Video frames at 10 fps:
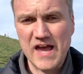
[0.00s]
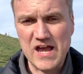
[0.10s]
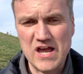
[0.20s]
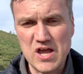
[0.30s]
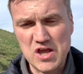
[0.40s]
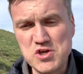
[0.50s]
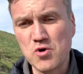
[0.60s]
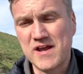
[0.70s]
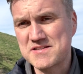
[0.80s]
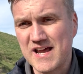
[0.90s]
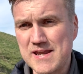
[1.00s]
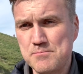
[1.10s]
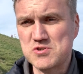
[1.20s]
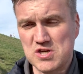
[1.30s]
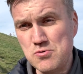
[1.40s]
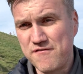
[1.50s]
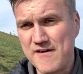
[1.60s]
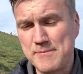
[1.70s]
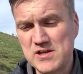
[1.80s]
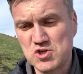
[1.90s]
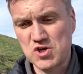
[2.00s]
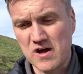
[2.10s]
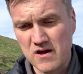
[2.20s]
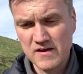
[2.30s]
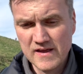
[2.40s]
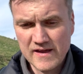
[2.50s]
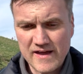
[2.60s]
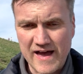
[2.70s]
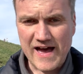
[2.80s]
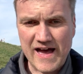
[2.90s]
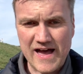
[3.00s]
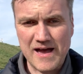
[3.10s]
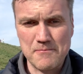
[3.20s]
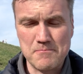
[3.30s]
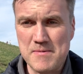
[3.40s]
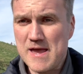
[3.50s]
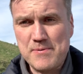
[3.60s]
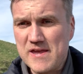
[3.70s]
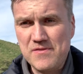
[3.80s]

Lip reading: a younger type to Fabian Schär, maybe in